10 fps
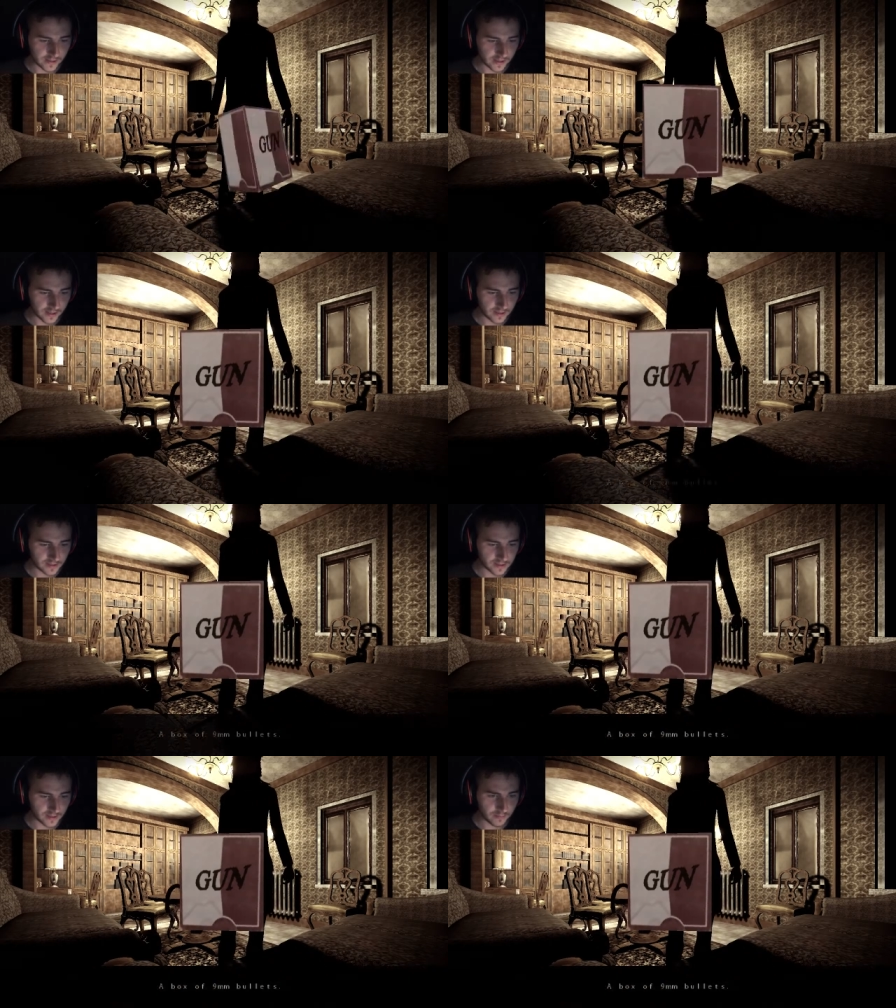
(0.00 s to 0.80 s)
uh,
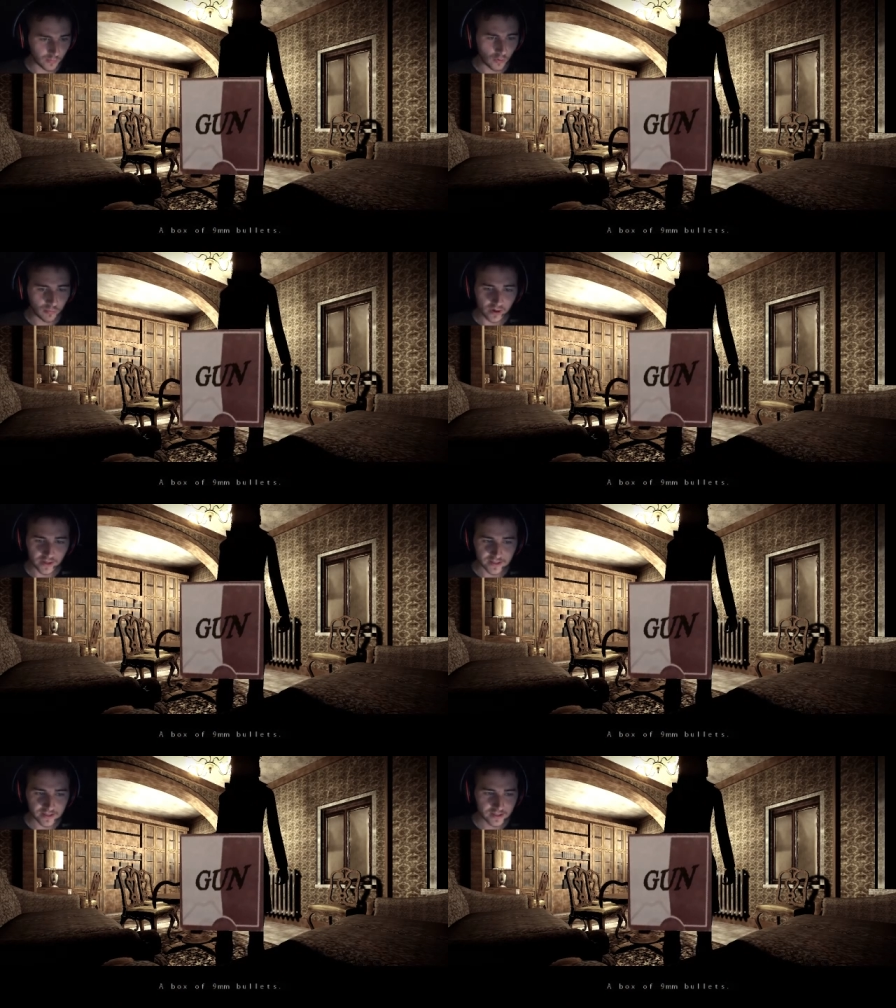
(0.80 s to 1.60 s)
some more
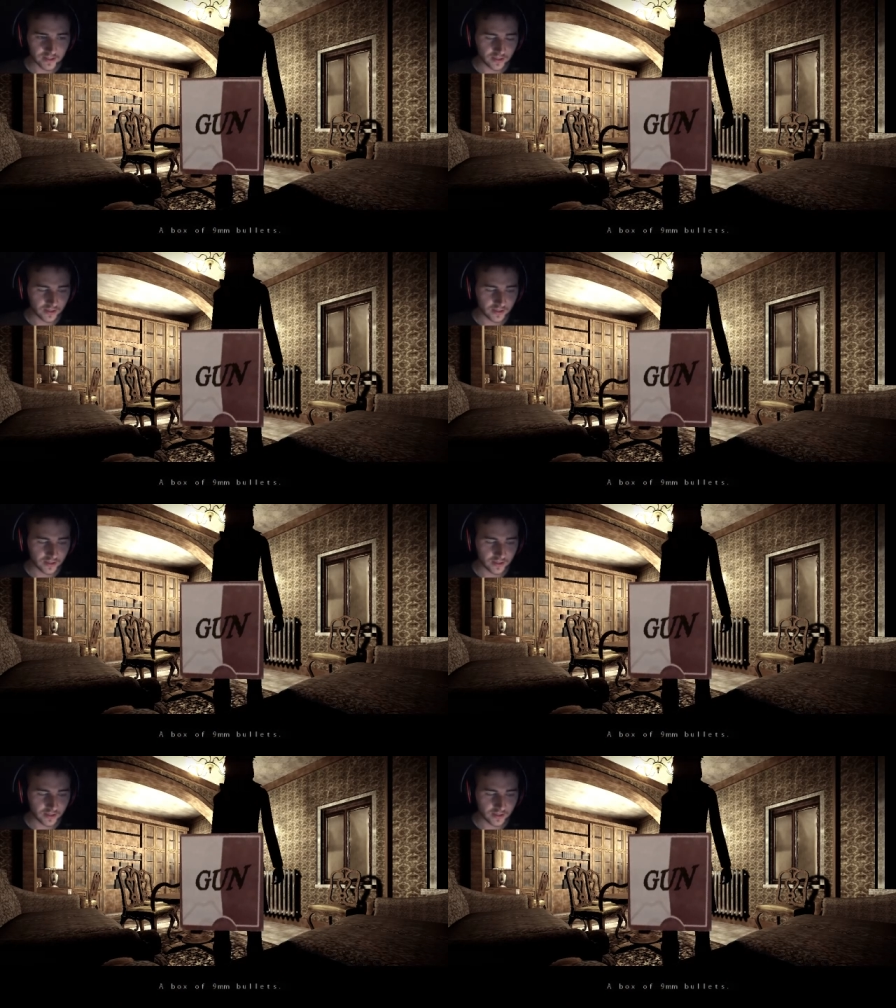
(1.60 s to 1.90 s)
bullets.